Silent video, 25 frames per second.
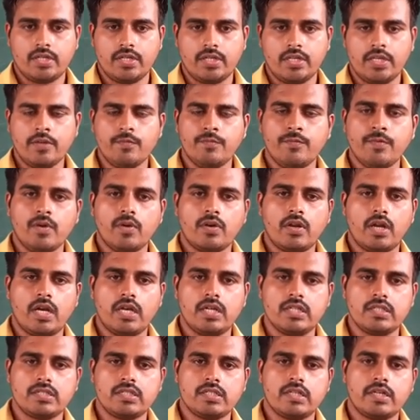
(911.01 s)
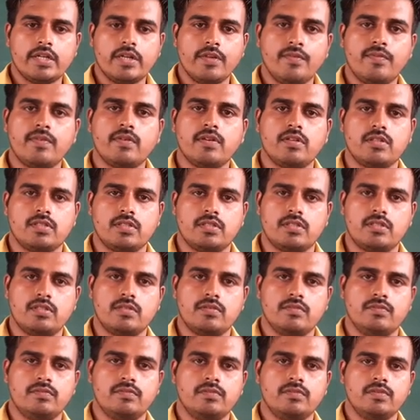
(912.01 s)
If your answer differs,
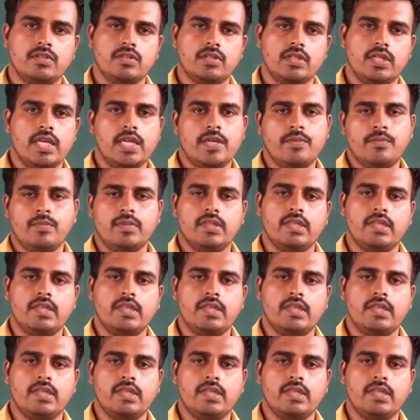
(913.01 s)
okay,